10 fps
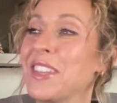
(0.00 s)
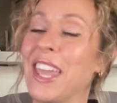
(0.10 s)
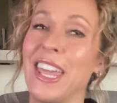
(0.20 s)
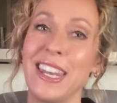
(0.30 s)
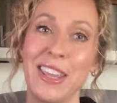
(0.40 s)

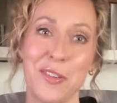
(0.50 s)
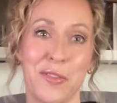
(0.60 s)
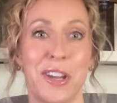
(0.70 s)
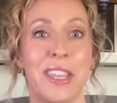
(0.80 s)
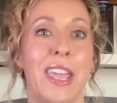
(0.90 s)
Katie
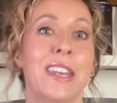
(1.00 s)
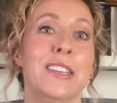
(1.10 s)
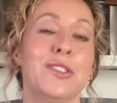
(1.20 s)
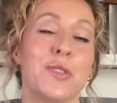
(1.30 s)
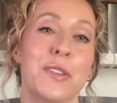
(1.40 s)
over at
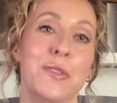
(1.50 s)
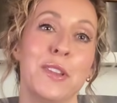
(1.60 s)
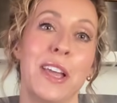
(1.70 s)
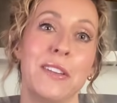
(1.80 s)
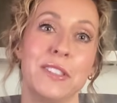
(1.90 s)
Katie's
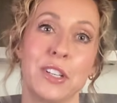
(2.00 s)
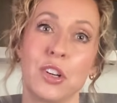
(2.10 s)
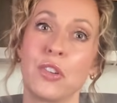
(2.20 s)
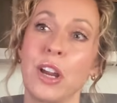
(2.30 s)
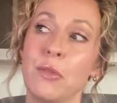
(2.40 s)
Joyful Life did
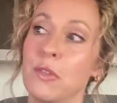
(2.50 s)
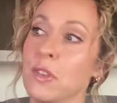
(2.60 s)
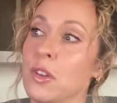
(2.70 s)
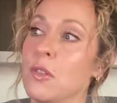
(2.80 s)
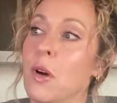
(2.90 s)
a great
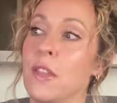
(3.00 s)
review